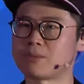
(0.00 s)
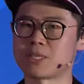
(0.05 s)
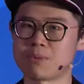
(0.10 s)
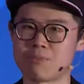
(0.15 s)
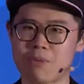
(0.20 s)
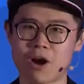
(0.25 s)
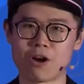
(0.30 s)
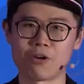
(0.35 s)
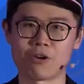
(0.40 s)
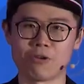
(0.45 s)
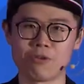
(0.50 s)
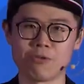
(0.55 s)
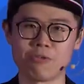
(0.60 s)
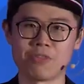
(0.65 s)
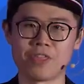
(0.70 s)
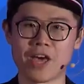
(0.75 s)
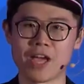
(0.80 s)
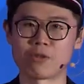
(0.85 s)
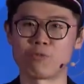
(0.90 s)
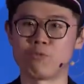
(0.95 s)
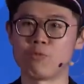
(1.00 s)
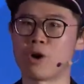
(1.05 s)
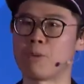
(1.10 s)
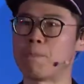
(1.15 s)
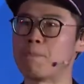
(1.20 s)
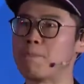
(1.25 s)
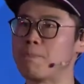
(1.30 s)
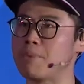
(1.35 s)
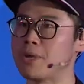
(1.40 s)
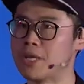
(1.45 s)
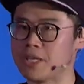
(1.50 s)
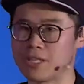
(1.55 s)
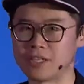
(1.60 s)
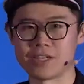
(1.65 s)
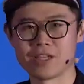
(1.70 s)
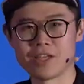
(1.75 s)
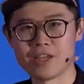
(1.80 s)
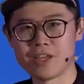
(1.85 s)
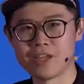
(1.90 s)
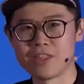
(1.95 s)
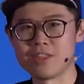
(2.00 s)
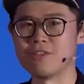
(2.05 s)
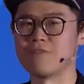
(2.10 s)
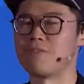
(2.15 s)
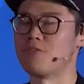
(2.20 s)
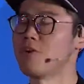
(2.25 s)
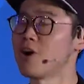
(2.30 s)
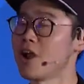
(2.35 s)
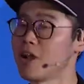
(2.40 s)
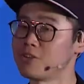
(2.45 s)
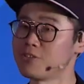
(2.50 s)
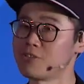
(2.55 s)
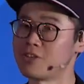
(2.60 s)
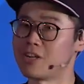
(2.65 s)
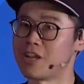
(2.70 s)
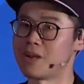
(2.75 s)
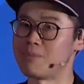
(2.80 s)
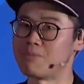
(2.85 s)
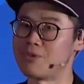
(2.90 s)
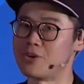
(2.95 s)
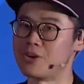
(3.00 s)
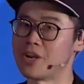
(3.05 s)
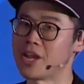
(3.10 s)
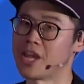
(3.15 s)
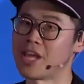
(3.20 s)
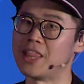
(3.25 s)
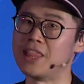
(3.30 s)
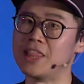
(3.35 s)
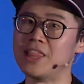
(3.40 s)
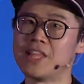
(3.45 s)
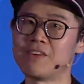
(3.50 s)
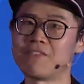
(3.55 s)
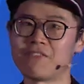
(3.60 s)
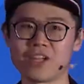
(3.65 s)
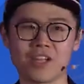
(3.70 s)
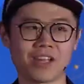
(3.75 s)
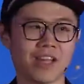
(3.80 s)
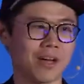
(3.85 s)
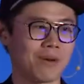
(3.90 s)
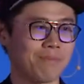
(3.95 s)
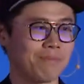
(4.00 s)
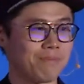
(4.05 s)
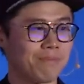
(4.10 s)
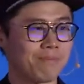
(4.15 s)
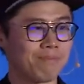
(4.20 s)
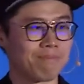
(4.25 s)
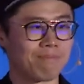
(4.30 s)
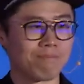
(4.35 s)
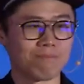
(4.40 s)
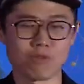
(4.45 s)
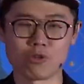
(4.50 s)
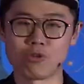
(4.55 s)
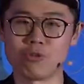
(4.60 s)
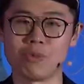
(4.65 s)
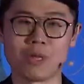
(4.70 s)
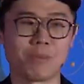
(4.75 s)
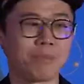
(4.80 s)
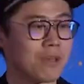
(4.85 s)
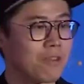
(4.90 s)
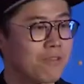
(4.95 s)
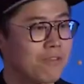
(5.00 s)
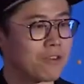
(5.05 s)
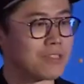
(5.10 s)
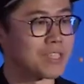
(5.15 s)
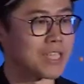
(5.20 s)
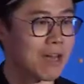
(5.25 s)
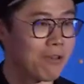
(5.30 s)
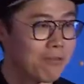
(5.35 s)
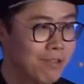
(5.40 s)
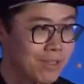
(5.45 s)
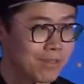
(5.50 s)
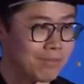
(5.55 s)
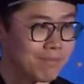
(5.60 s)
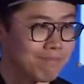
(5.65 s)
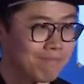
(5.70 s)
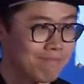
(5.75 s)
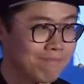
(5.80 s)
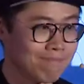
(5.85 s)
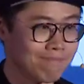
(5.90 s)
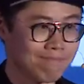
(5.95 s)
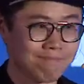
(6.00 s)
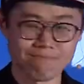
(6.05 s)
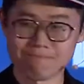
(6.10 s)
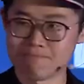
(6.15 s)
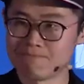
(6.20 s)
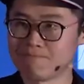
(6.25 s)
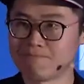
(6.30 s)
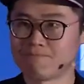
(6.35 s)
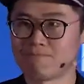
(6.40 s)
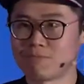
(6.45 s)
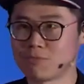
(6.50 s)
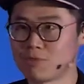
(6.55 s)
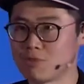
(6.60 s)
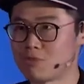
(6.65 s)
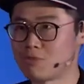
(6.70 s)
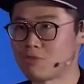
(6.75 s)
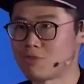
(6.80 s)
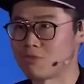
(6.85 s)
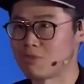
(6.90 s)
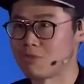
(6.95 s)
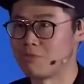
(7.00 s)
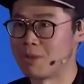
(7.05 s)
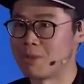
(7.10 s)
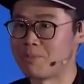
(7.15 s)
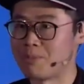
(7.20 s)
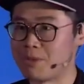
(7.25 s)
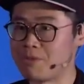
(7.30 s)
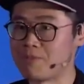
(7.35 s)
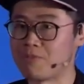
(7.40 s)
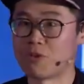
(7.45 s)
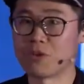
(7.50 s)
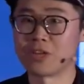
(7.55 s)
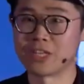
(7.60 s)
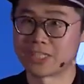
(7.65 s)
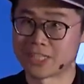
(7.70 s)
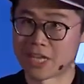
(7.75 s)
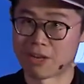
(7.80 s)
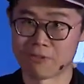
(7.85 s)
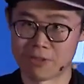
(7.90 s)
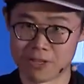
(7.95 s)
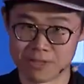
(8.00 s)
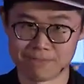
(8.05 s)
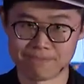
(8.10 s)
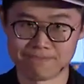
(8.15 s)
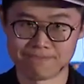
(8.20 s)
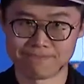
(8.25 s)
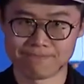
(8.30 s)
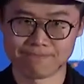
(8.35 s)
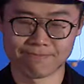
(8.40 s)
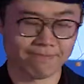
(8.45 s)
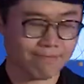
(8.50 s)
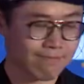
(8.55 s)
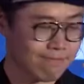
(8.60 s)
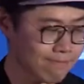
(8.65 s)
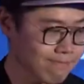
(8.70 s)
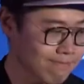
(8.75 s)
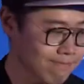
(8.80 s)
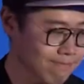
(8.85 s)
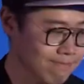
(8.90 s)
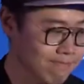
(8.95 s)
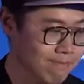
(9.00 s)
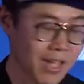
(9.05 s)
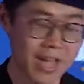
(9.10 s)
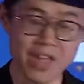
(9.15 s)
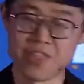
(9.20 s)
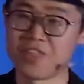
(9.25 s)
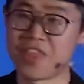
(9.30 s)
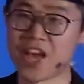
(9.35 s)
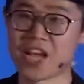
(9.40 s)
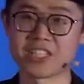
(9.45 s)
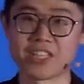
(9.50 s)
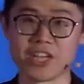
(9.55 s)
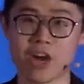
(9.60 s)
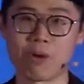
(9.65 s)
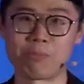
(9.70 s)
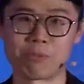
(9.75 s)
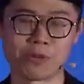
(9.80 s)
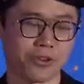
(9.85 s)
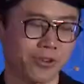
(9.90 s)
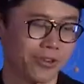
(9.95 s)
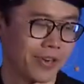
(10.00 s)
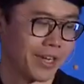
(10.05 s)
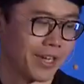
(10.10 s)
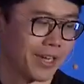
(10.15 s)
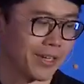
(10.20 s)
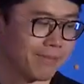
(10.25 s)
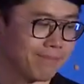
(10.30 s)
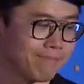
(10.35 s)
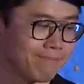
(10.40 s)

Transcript: tomorrow that will beat the 400 number and lift it up to maybe 4,000, to maybe 40,000. And that's the opportunity.